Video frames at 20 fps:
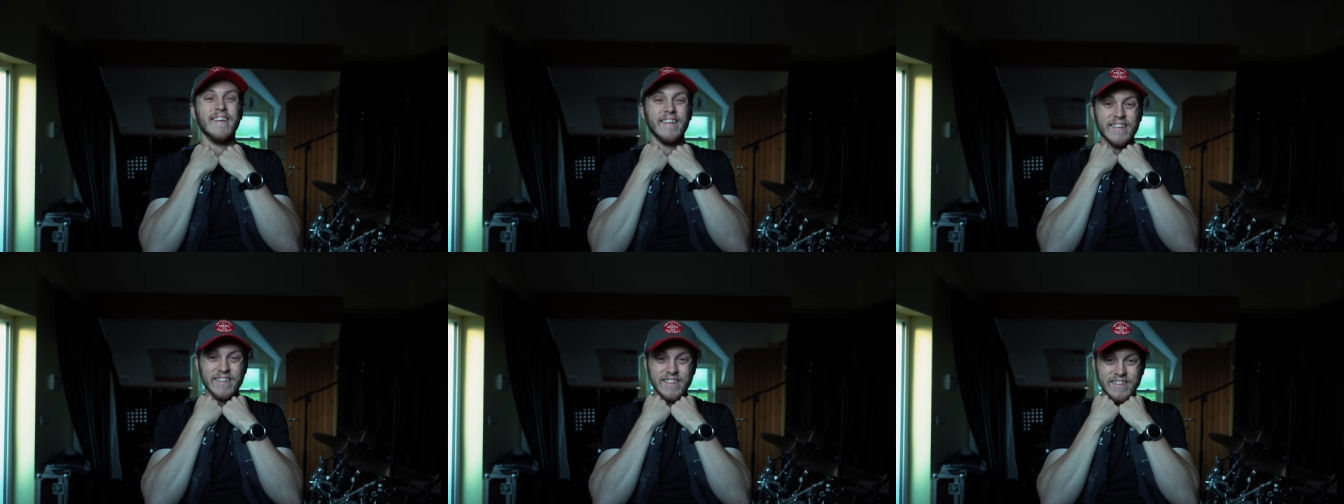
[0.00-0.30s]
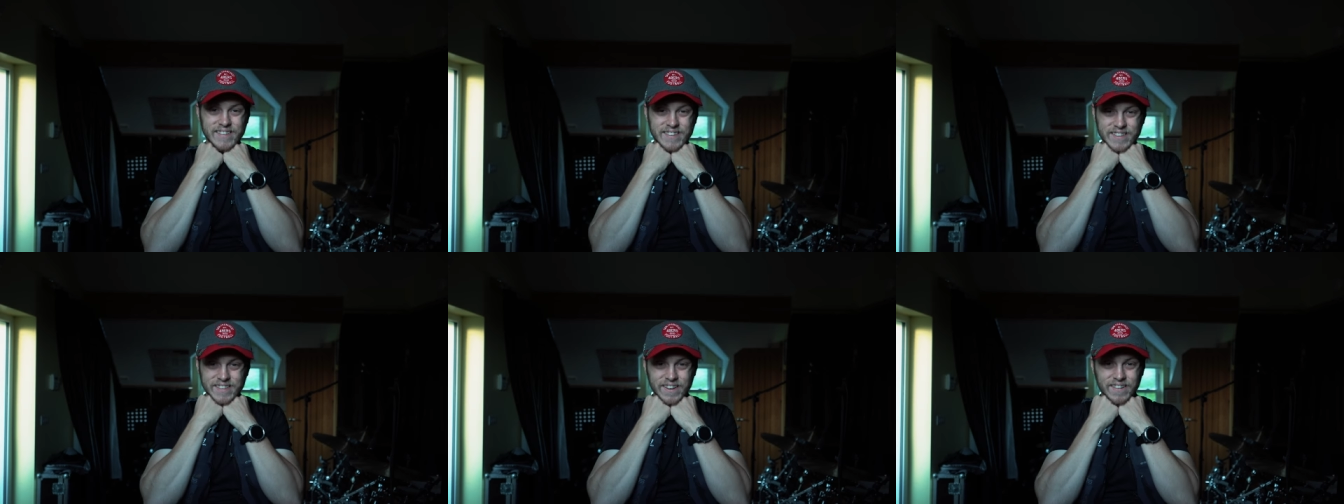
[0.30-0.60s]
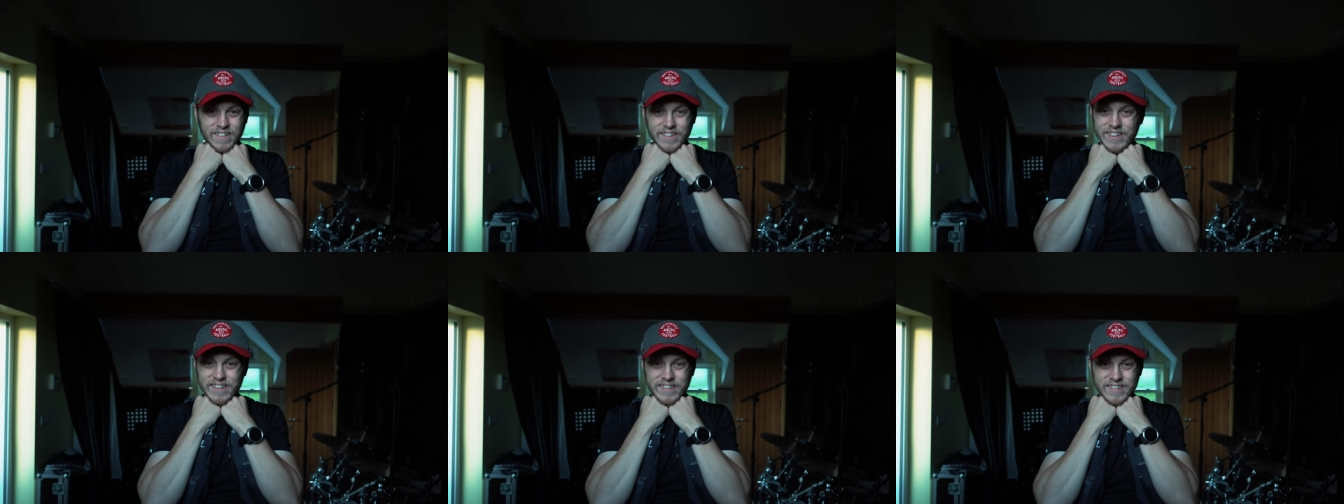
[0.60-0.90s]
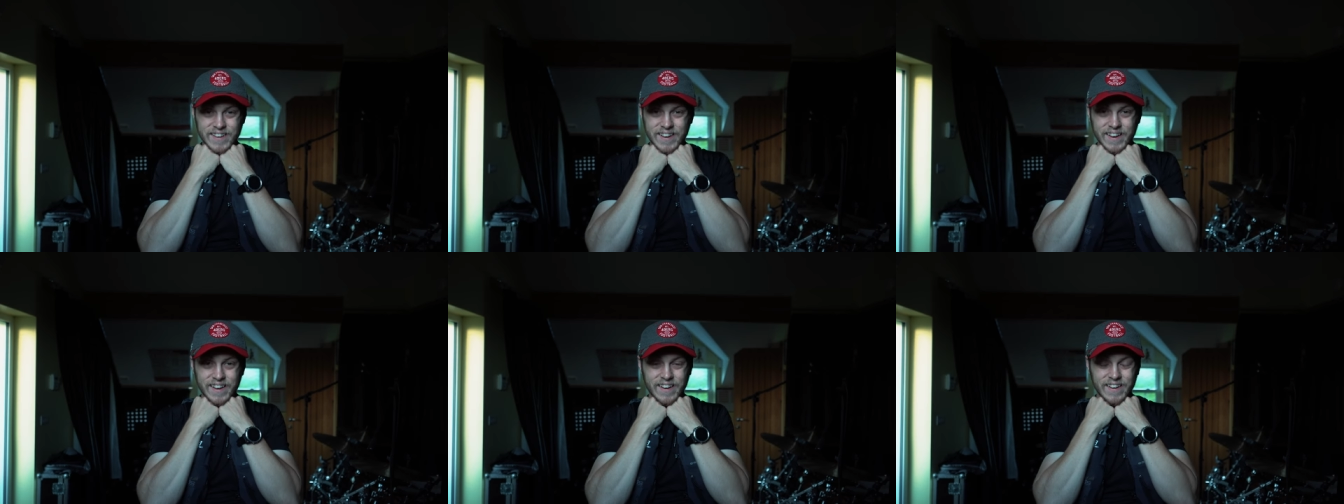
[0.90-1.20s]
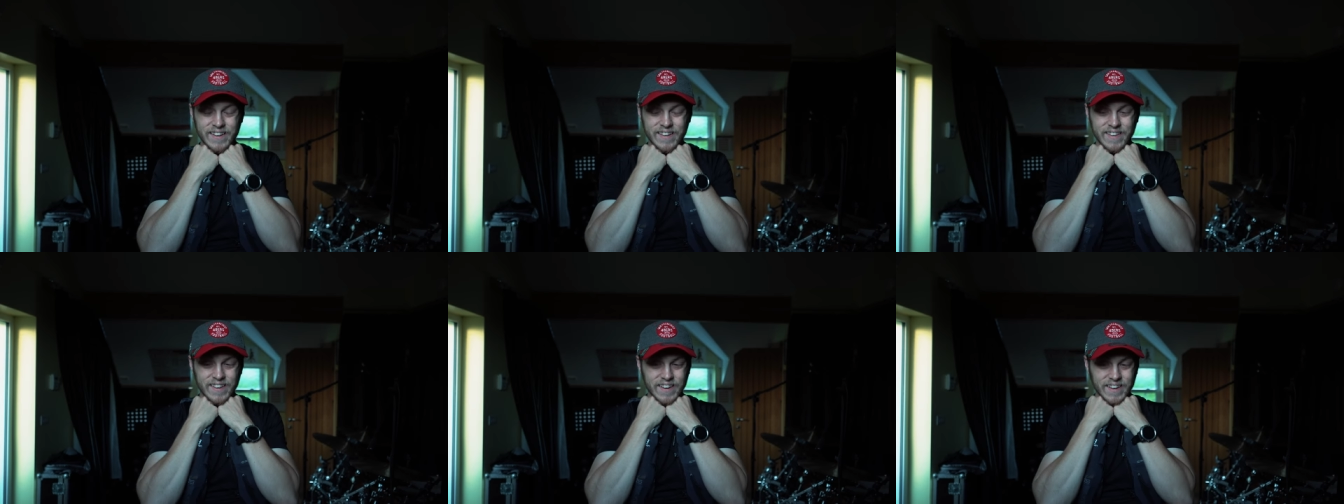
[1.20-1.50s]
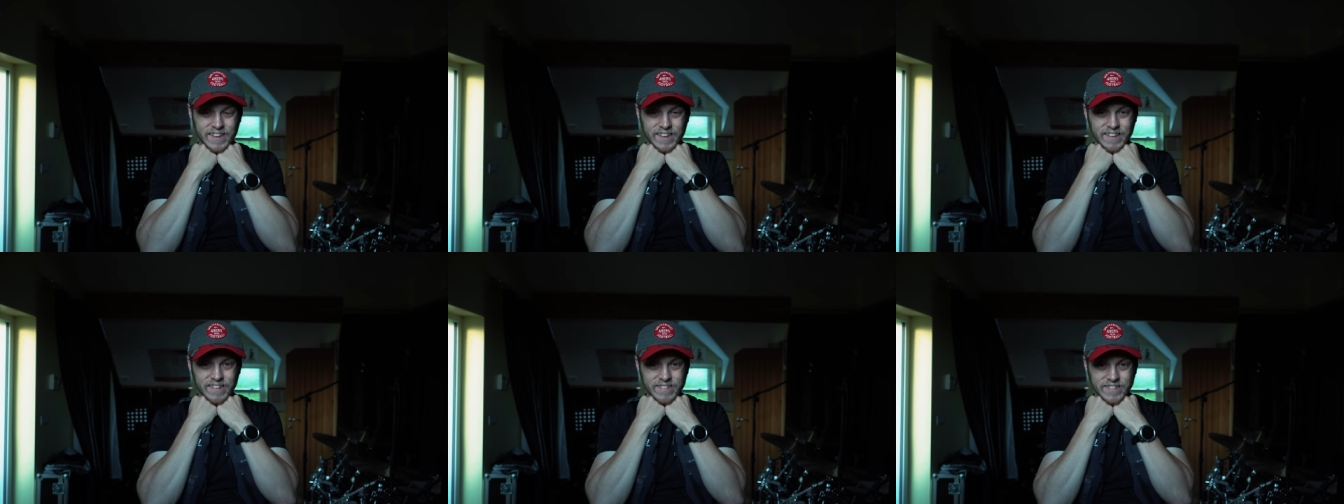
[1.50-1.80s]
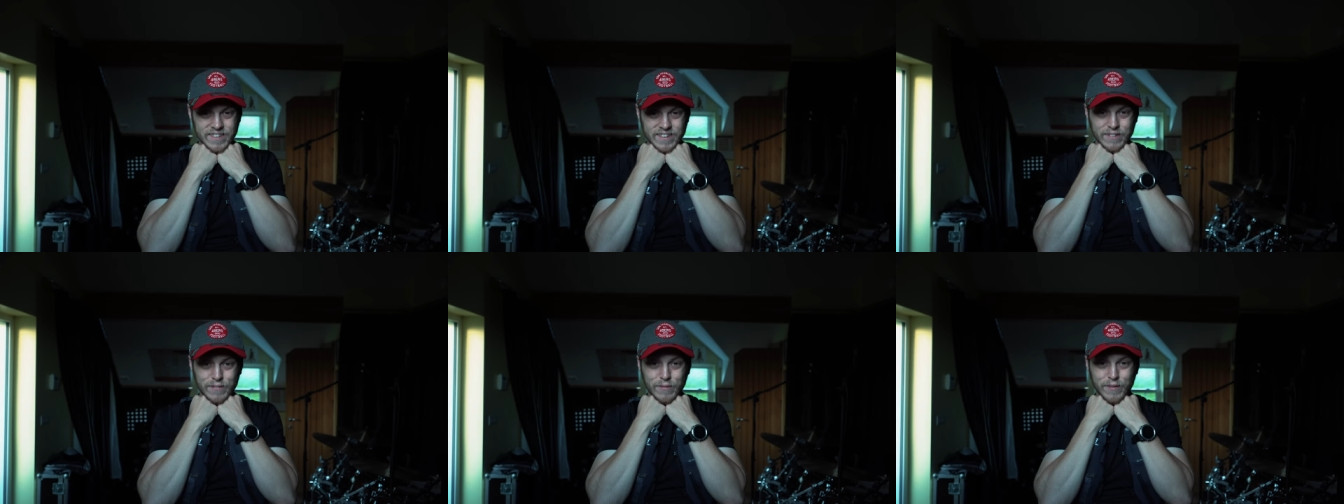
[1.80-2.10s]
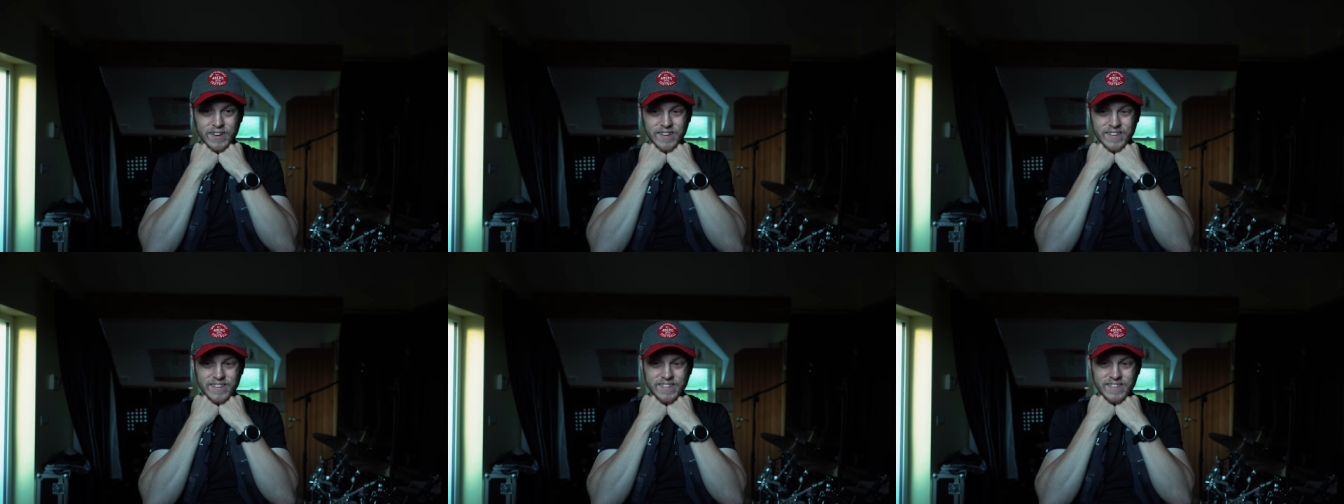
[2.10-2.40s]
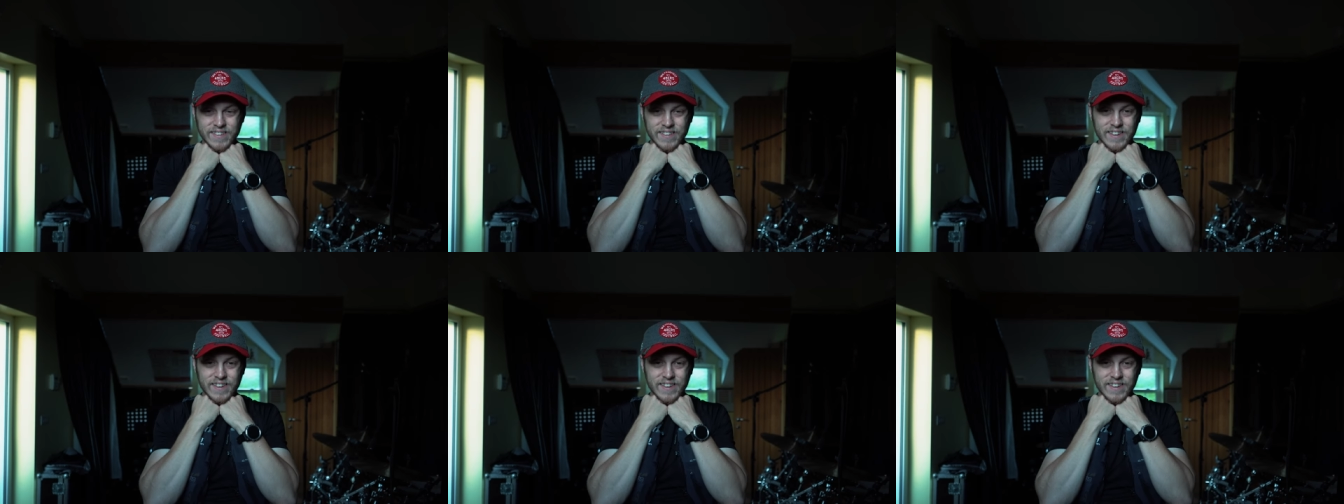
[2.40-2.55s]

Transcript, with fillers: it's so insane. Thank you so much.